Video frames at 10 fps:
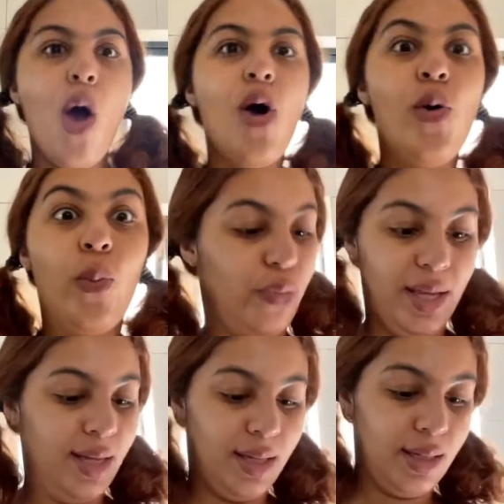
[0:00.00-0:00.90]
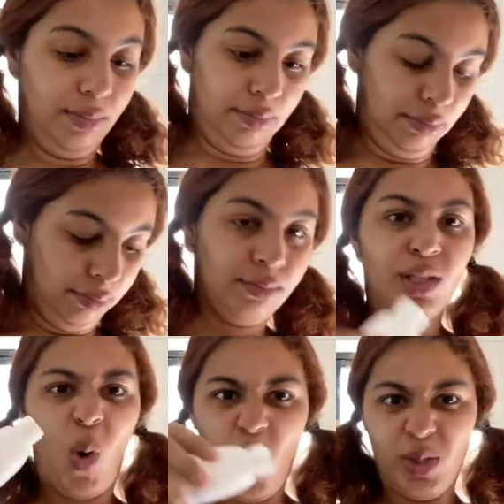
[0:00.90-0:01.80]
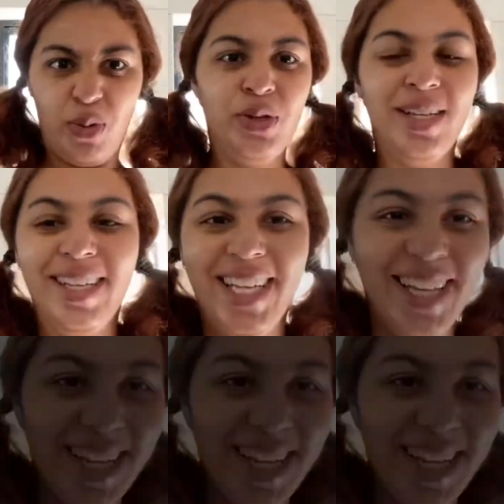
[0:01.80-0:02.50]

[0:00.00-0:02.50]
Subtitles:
well, yeah, luckily it